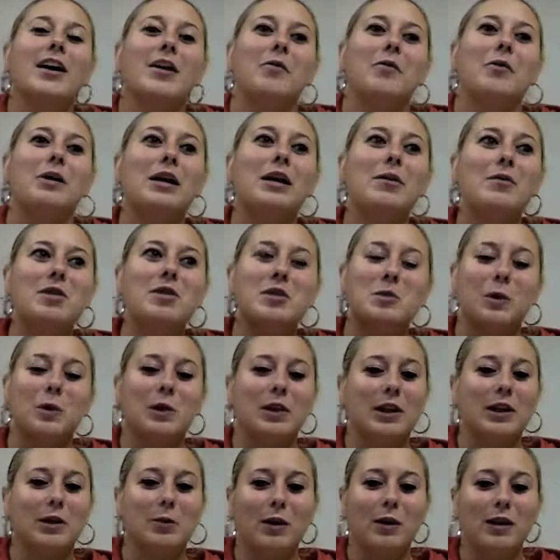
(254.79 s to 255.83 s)
Well, he was just wearing
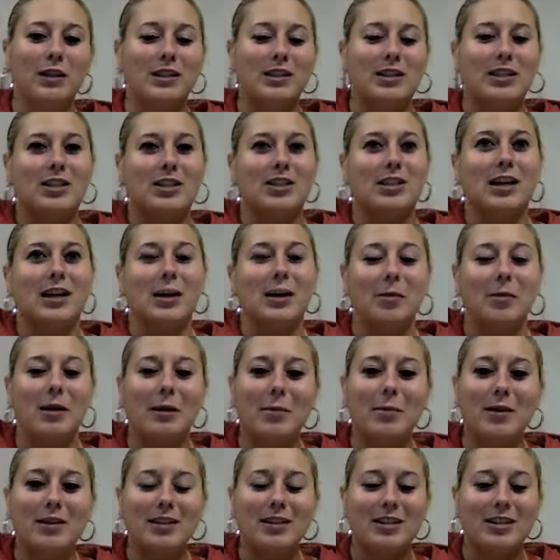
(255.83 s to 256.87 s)
like a white t-shirt. I mean, he
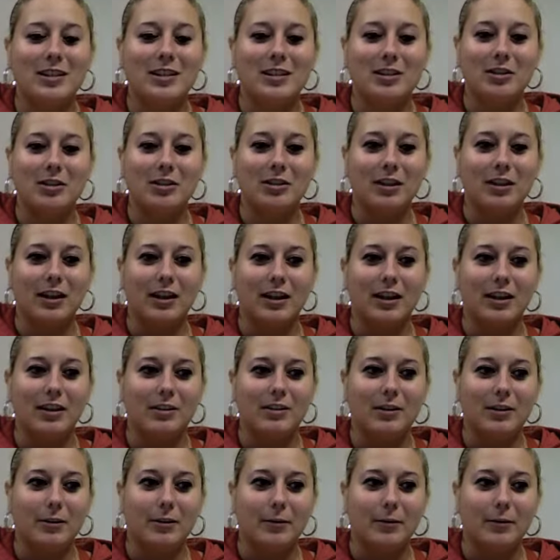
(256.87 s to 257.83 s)
must have just took like his